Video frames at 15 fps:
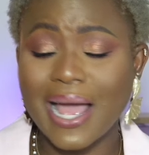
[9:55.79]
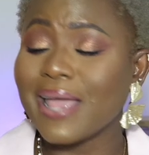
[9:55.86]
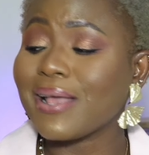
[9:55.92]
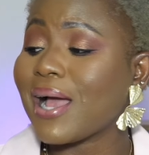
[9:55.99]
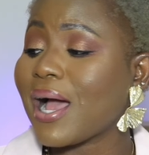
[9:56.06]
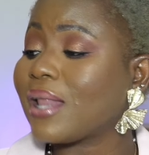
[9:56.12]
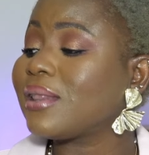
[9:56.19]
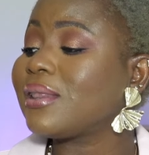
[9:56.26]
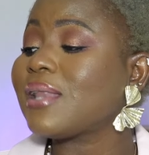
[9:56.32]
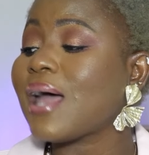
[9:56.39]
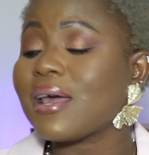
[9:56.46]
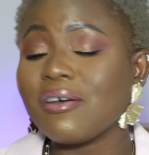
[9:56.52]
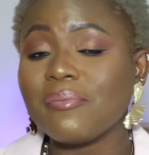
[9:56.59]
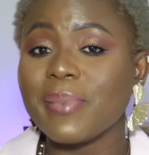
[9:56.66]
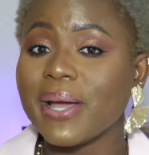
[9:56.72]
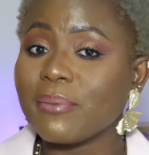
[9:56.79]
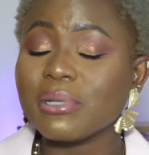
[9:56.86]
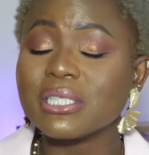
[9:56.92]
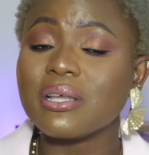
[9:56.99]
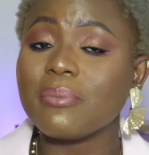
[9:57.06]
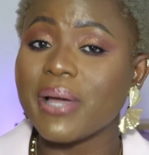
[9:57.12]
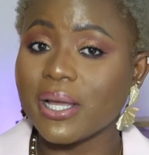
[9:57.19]
I, a lot of my,
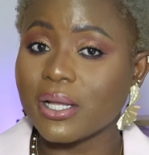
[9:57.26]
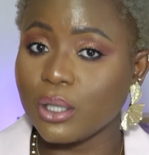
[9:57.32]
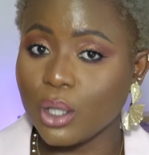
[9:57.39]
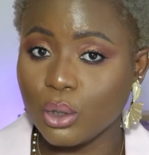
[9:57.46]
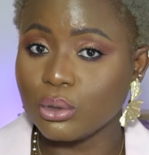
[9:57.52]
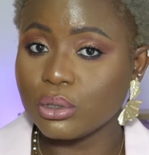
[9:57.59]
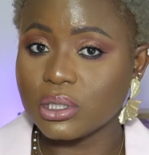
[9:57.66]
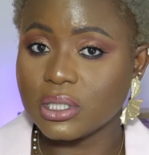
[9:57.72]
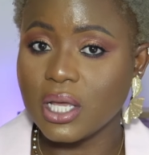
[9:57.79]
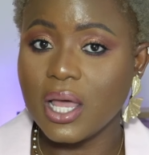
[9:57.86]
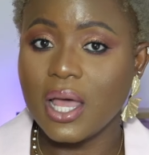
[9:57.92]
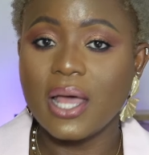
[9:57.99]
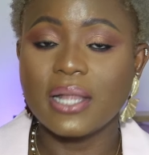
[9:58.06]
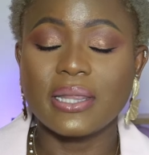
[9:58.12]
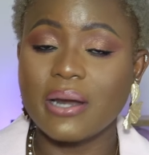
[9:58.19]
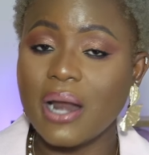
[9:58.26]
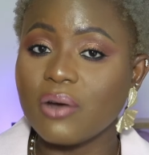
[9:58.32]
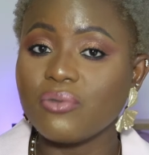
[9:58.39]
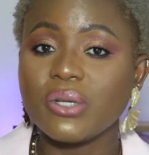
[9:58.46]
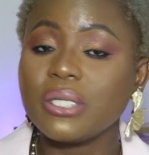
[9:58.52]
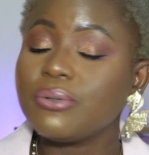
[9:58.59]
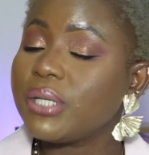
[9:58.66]
most of my clothes that I
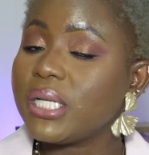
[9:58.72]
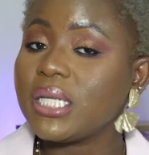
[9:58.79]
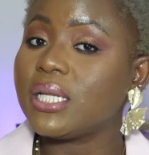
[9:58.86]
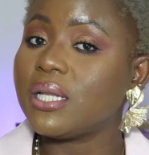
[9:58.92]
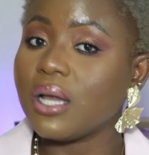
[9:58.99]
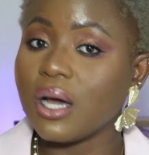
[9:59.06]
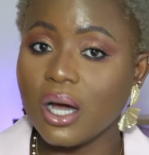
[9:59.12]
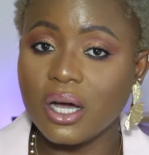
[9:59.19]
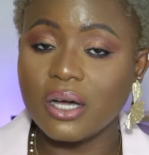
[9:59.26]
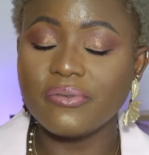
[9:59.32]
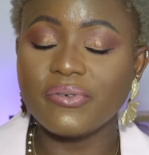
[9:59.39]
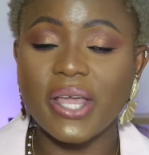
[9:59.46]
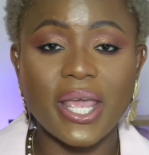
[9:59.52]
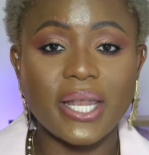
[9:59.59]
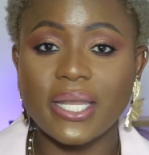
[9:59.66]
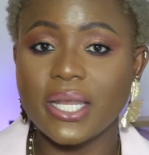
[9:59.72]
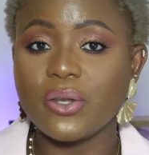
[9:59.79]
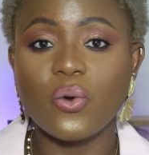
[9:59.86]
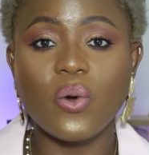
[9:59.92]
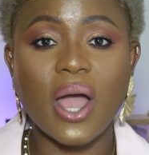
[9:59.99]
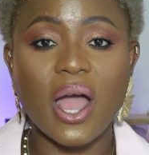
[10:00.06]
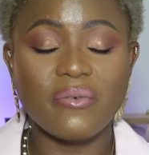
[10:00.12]
really, really love and they
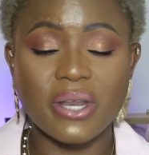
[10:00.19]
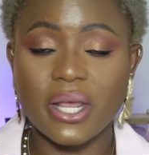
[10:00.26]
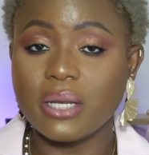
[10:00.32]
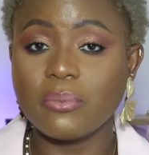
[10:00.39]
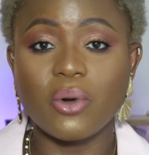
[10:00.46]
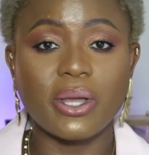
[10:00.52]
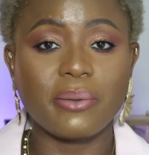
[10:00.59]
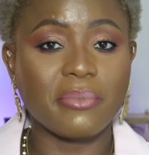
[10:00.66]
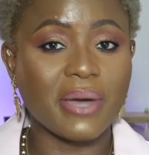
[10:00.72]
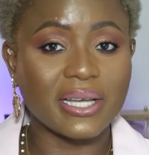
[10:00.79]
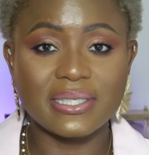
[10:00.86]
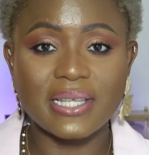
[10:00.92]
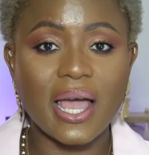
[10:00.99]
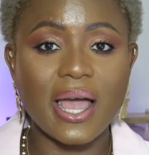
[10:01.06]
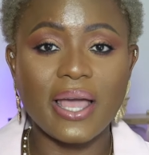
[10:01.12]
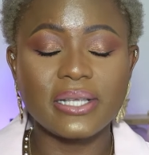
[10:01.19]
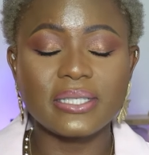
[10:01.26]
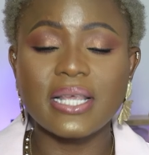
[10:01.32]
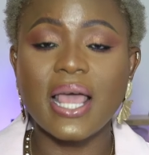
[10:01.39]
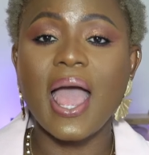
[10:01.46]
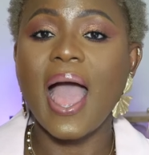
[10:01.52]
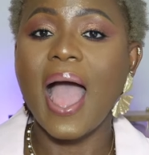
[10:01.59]
don't have it anymore in my size,